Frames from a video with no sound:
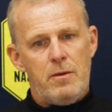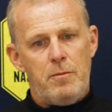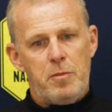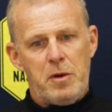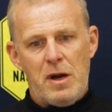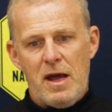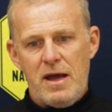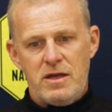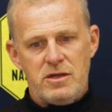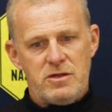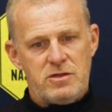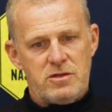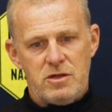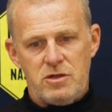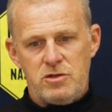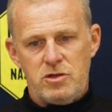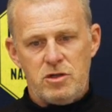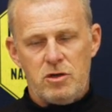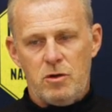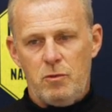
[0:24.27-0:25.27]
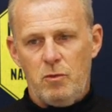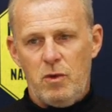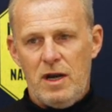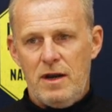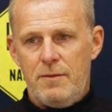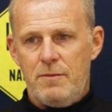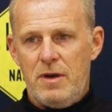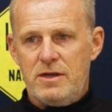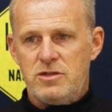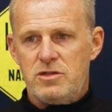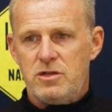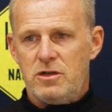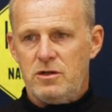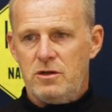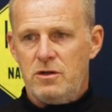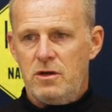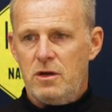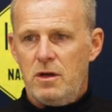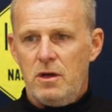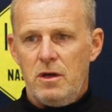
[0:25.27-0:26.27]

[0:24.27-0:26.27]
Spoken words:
players, as you can well imagine,